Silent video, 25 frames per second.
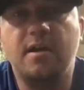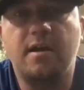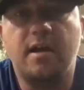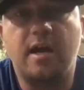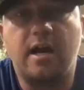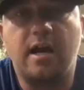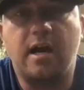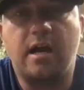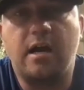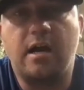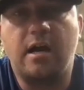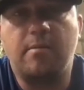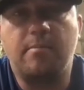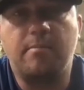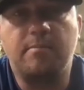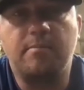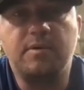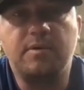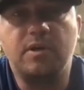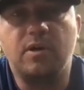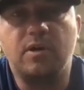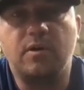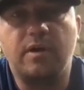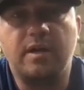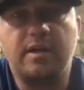
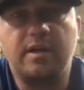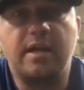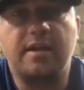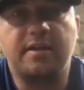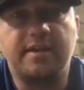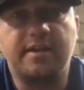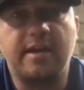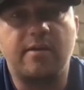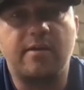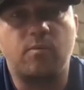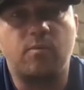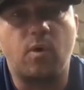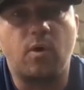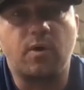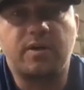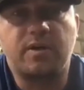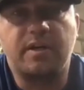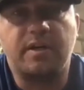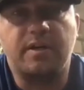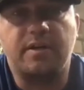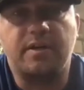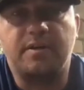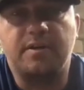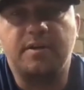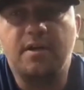and get work
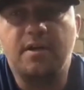in.